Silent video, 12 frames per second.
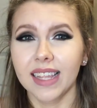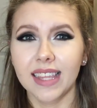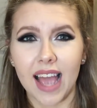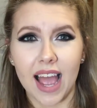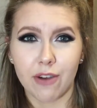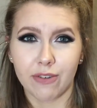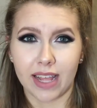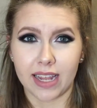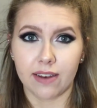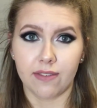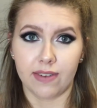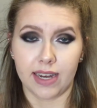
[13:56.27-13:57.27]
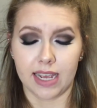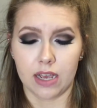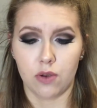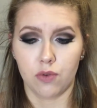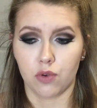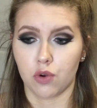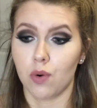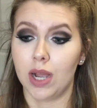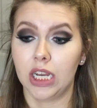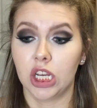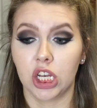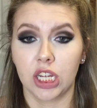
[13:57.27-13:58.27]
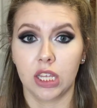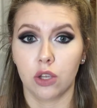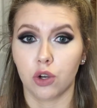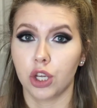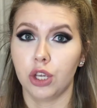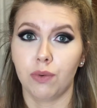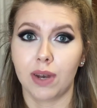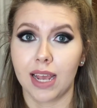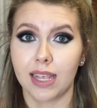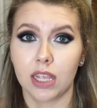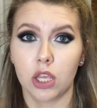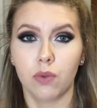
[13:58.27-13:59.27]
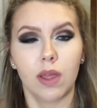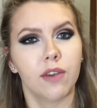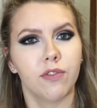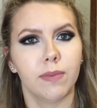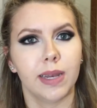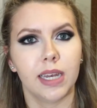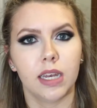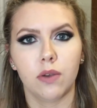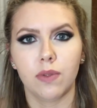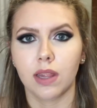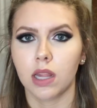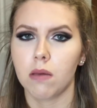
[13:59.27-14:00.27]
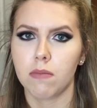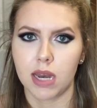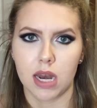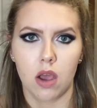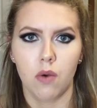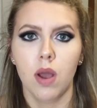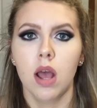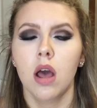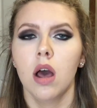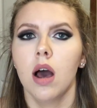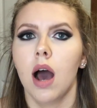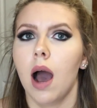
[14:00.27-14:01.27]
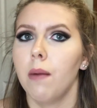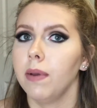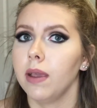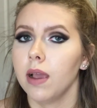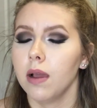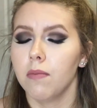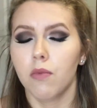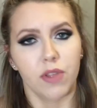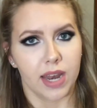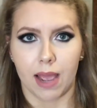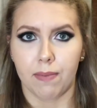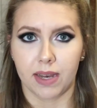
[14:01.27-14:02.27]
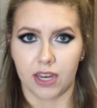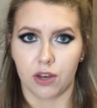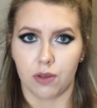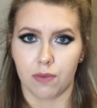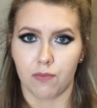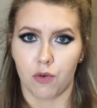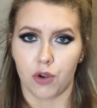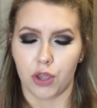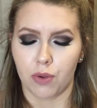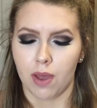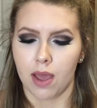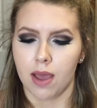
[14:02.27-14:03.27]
tag related videos or questions or Q&As that you'd like for me to do, then let me know. I'll be more than happy to do them for you.